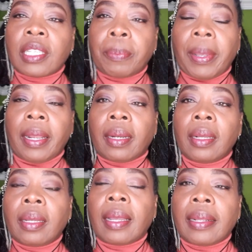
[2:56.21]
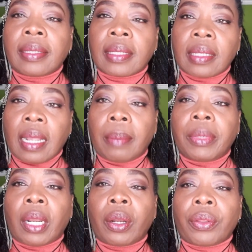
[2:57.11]
So even when they go out of
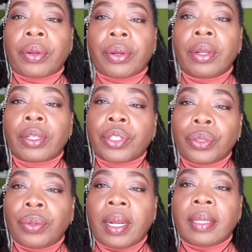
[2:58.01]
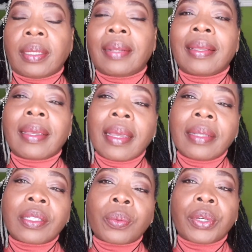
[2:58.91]
their way and do things for you and you don't
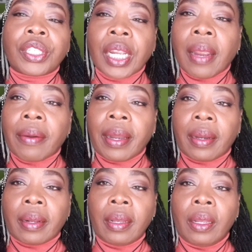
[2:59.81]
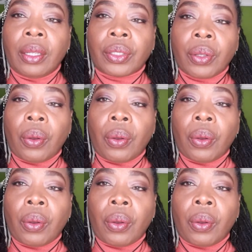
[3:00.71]
ask them to, they want you to